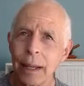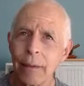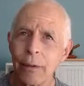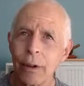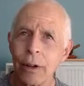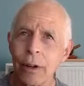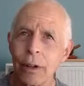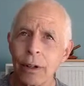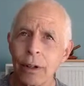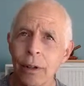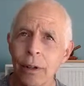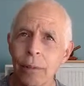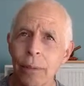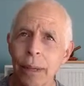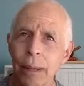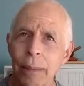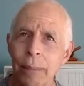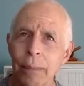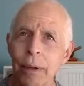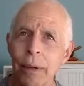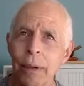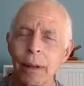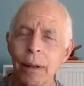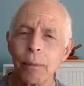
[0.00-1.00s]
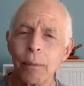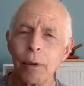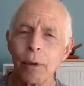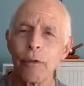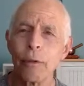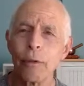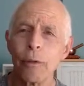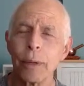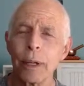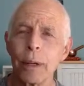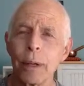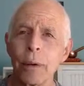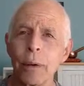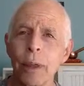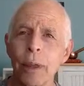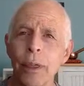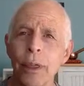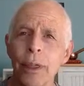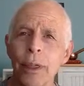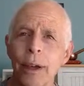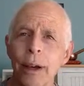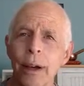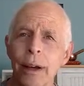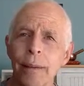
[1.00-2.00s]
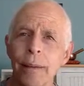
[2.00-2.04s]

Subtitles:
Of course, people are more familiar with